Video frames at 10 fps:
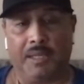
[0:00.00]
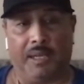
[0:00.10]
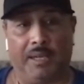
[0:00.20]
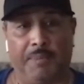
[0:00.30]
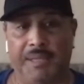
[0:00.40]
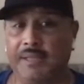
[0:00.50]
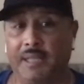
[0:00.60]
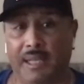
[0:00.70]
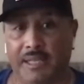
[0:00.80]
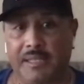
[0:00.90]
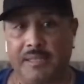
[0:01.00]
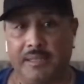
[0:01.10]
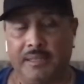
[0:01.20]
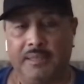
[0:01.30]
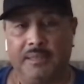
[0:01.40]
But
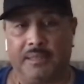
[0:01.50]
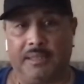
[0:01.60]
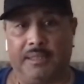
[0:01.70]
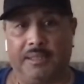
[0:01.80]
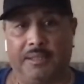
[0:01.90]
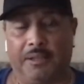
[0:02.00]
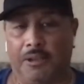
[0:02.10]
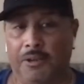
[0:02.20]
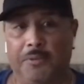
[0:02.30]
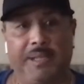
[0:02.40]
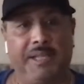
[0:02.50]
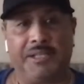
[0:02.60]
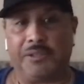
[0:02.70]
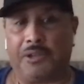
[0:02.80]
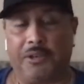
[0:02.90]
nonetheless,
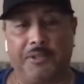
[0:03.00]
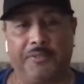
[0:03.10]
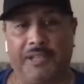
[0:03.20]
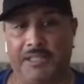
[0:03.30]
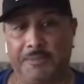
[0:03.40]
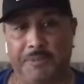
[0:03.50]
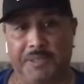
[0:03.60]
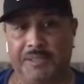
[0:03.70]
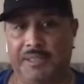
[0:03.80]
ROEs are developed.